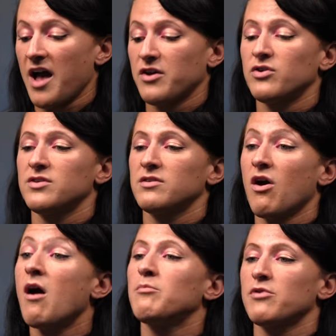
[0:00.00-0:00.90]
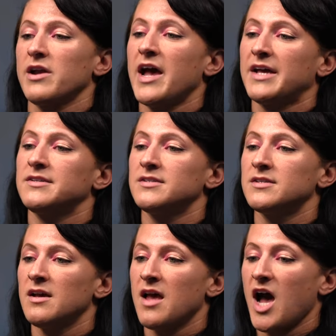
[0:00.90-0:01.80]
I couldn't
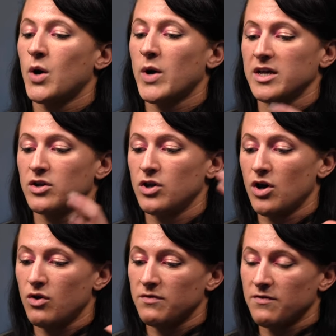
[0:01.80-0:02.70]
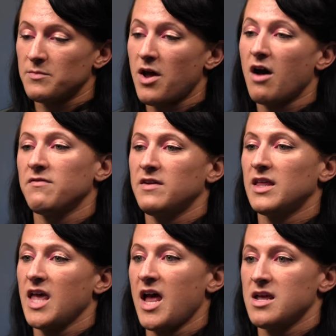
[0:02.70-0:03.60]
comprehend how I could go from not
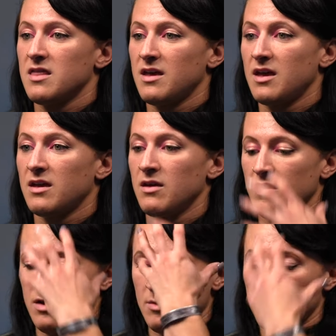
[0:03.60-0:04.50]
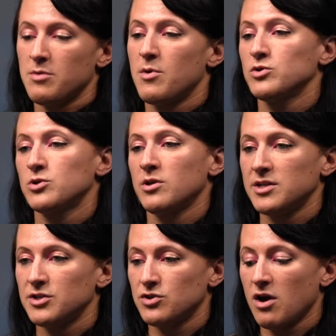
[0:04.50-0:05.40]
feeling anything but
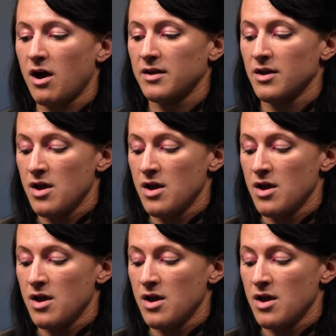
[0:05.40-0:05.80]
emotionally distraught